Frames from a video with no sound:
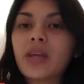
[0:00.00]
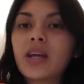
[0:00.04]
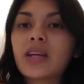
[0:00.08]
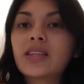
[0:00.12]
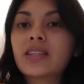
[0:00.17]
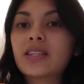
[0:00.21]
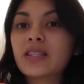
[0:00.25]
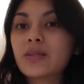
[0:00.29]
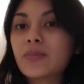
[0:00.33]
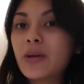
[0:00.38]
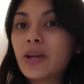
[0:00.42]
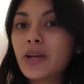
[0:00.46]
It's a
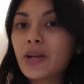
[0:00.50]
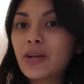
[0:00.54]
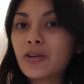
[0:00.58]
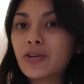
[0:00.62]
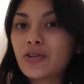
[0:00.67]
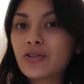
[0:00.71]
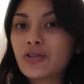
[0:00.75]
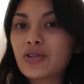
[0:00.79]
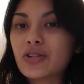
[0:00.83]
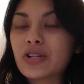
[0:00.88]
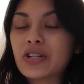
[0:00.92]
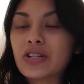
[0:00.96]
spin on your
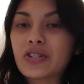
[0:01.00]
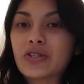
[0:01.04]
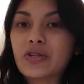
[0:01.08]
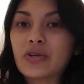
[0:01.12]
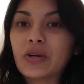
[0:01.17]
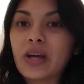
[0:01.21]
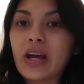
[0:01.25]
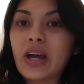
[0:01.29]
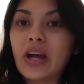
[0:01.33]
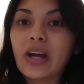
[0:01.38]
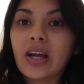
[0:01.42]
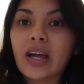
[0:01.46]
traditional
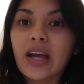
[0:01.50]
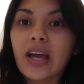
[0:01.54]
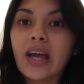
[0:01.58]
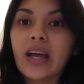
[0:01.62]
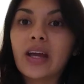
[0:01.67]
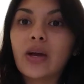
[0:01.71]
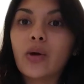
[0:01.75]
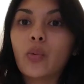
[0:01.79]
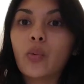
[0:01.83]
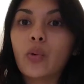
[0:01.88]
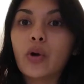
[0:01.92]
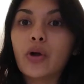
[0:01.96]
carrot
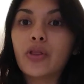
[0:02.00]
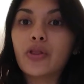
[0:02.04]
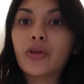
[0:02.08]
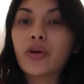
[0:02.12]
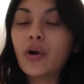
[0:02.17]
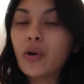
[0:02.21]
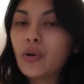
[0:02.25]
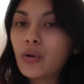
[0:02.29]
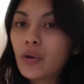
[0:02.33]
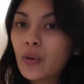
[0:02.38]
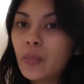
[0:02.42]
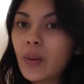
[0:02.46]
cake with
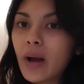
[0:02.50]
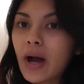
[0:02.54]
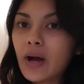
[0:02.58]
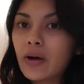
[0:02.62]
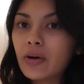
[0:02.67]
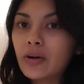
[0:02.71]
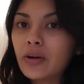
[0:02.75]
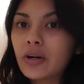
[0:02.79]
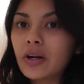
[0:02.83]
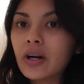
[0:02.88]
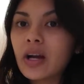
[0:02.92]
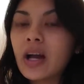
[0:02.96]
cocoa
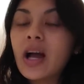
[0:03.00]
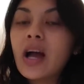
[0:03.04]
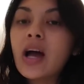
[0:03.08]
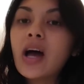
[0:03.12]
powder.